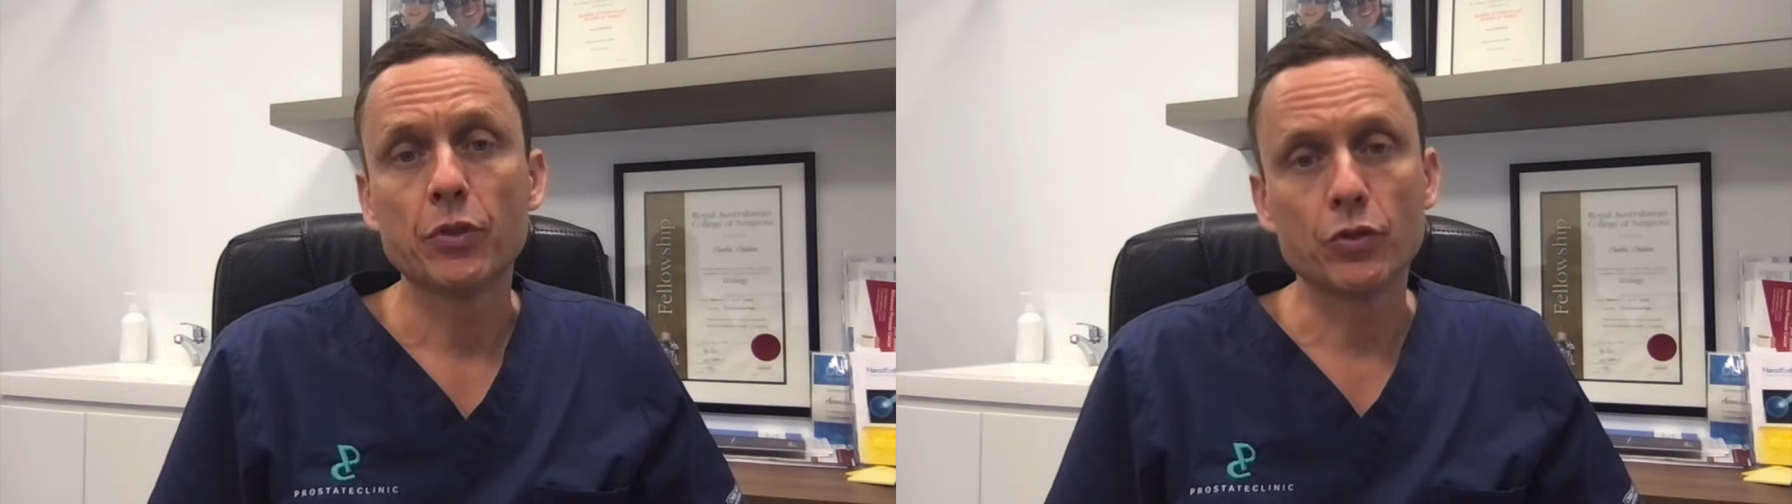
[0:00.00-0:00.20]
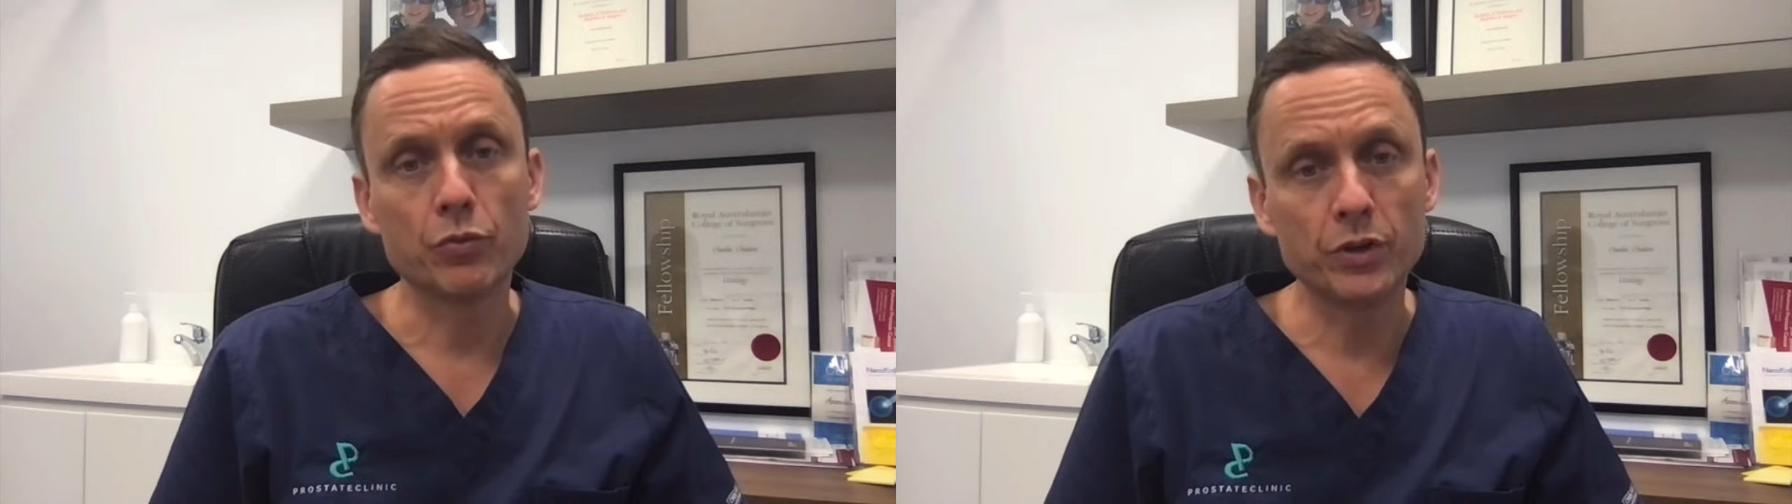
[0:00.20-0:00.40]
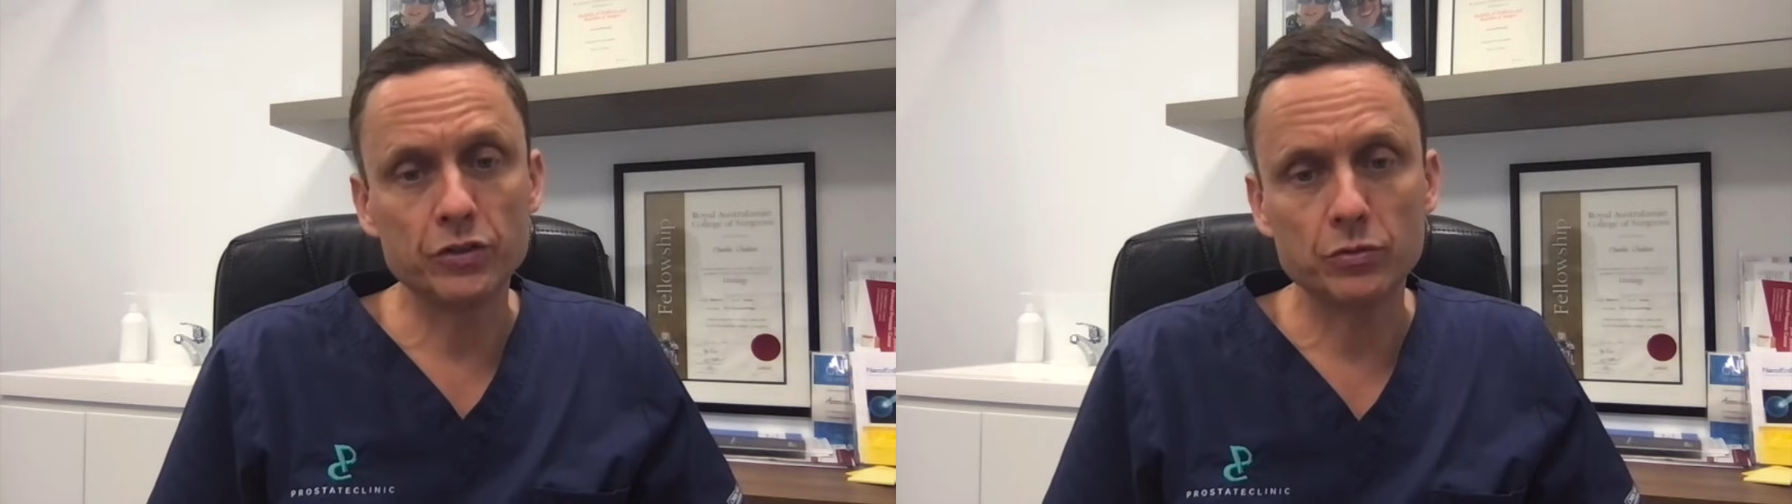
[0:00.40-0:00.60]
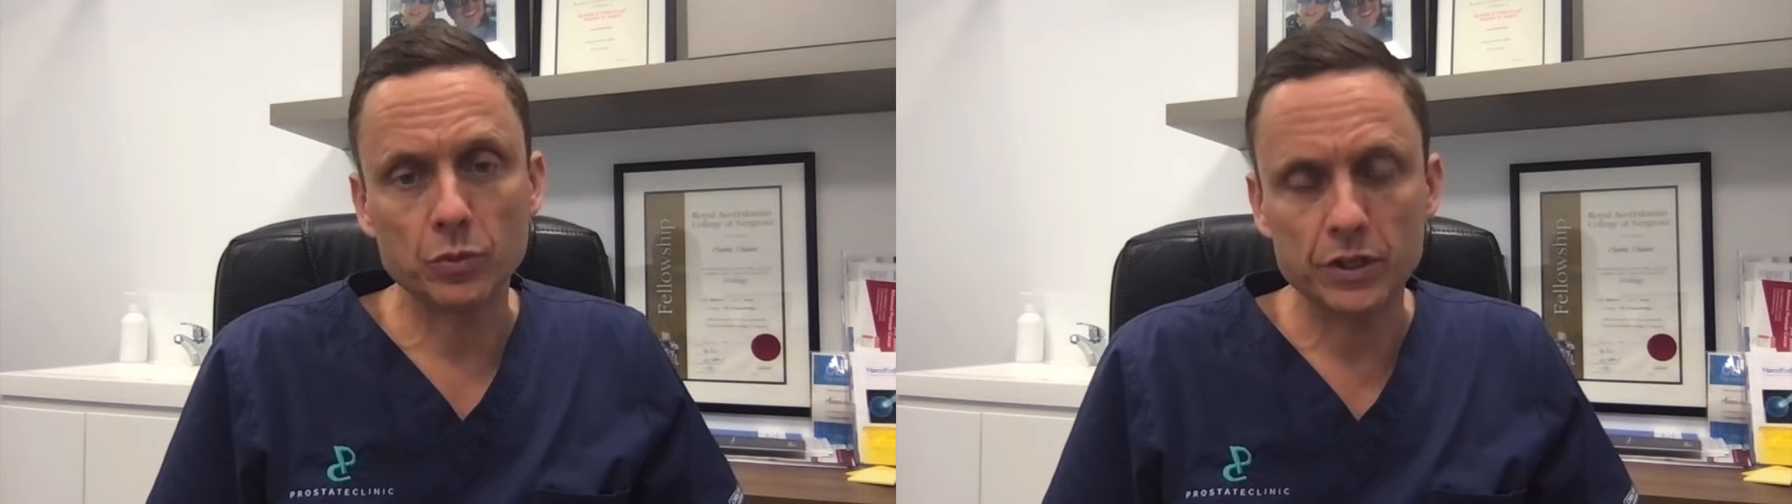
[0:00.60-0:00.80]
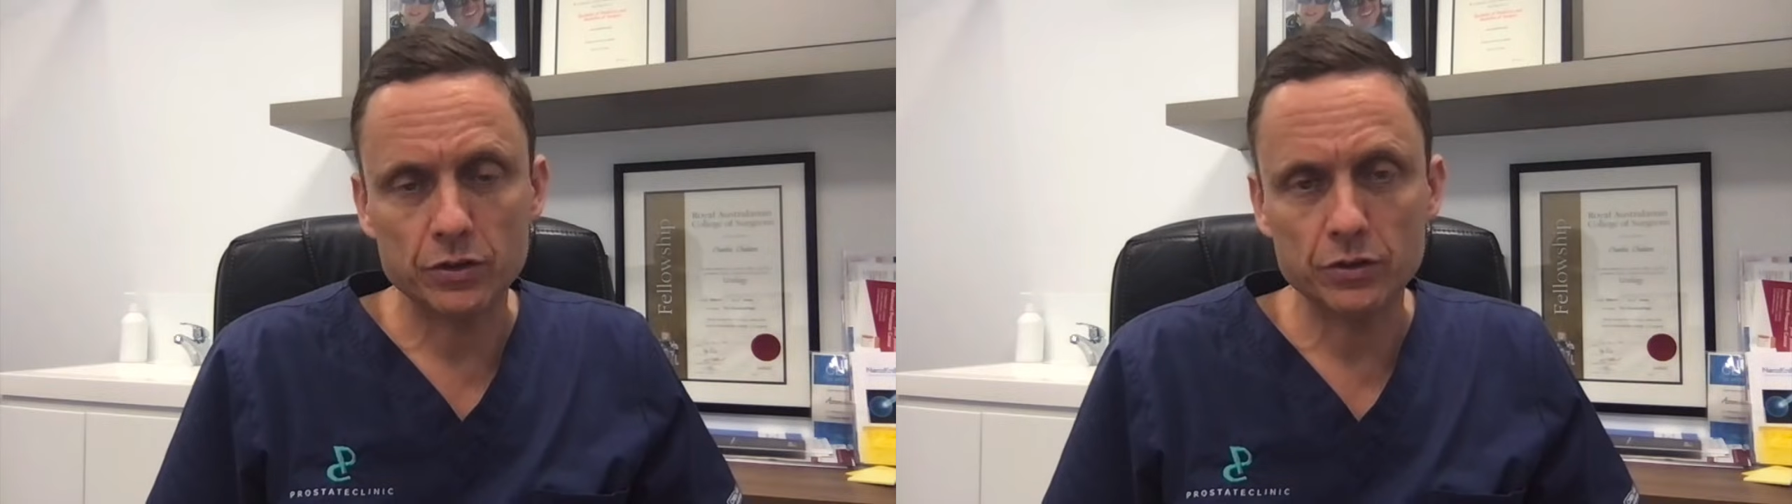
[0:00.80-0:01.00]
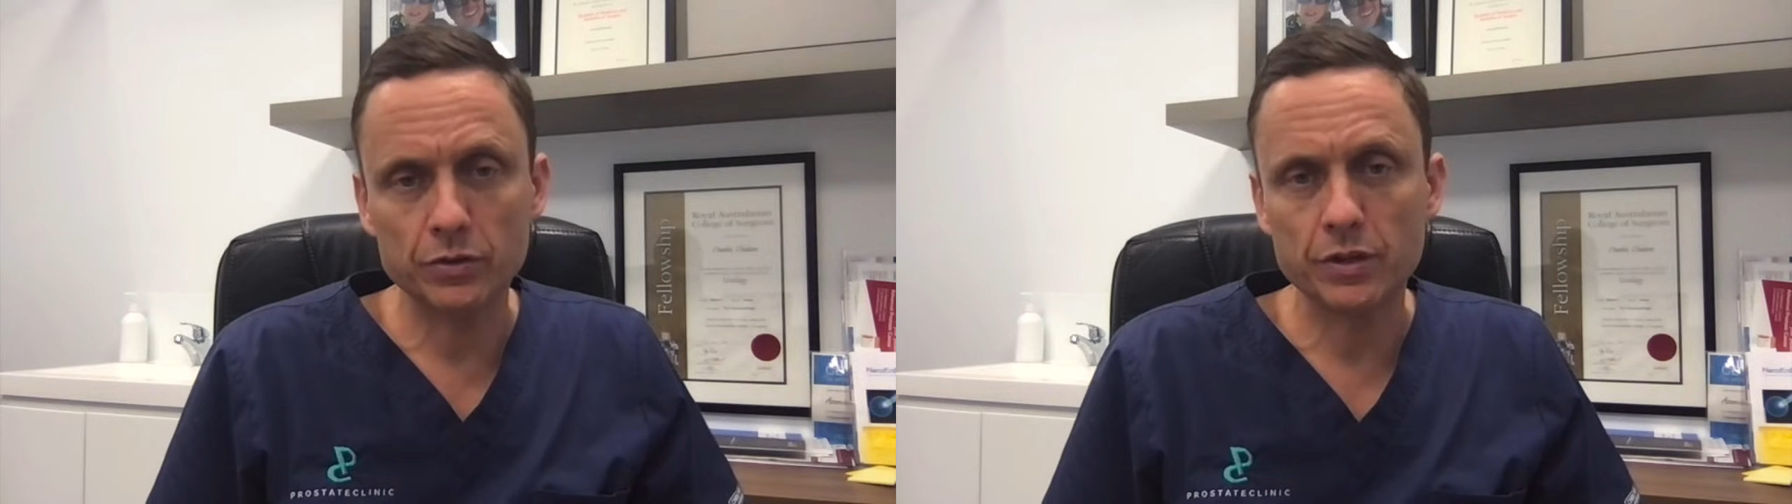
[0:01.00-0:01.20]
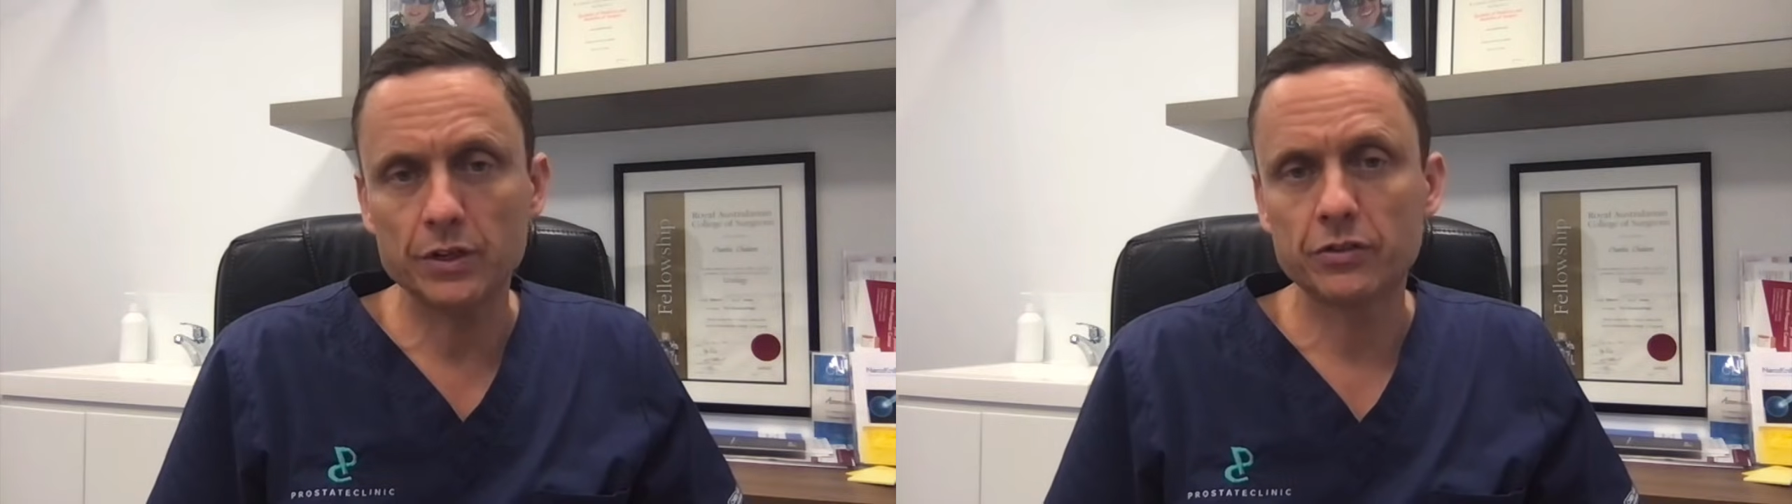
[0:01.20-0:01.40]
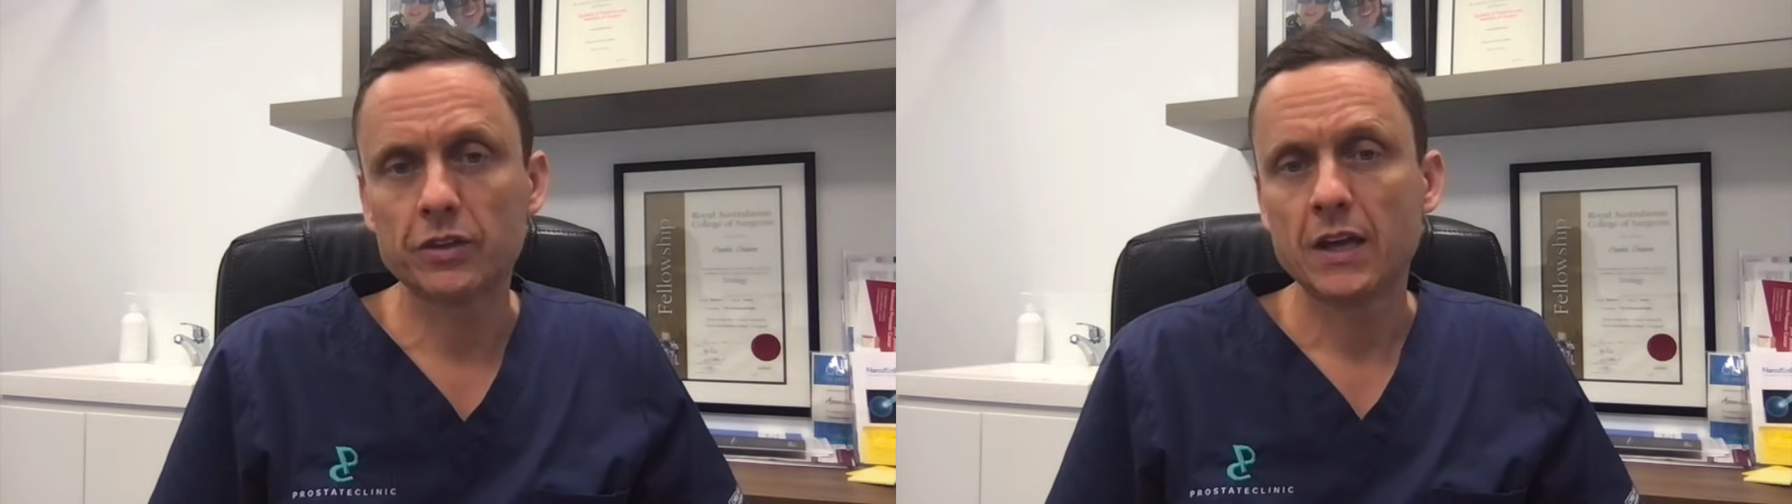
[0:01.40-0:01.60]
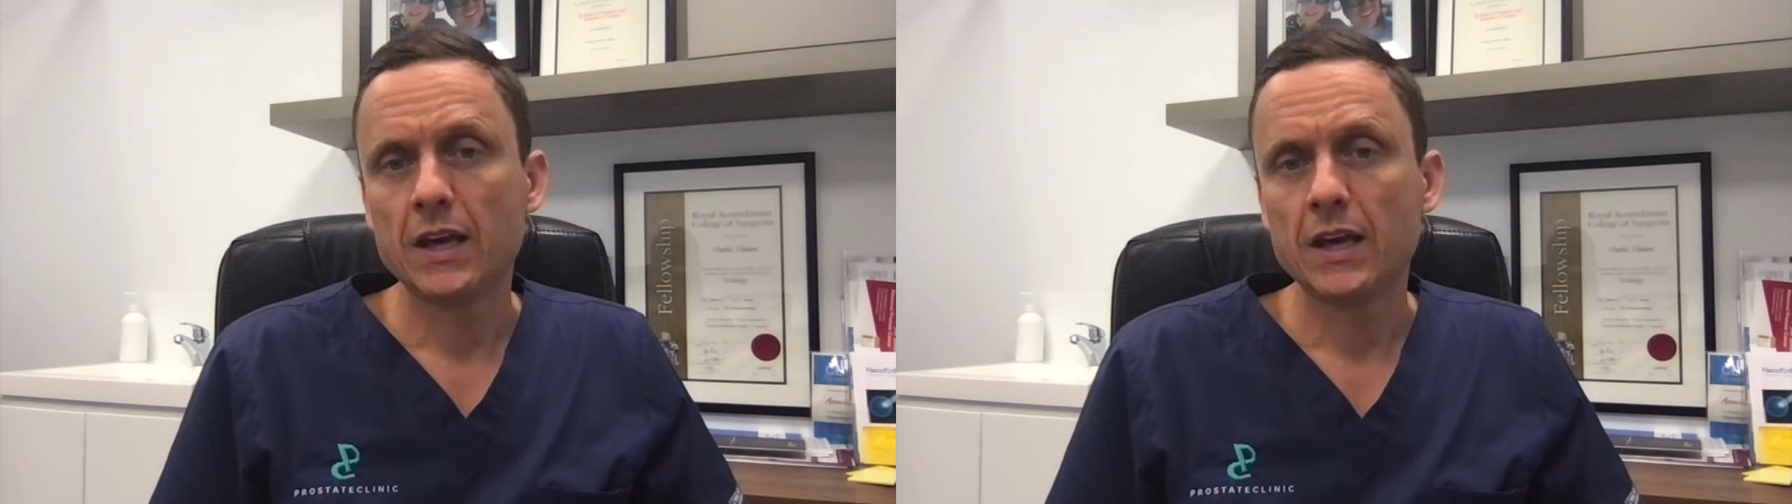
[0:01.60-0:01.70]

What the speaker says: The reason we do this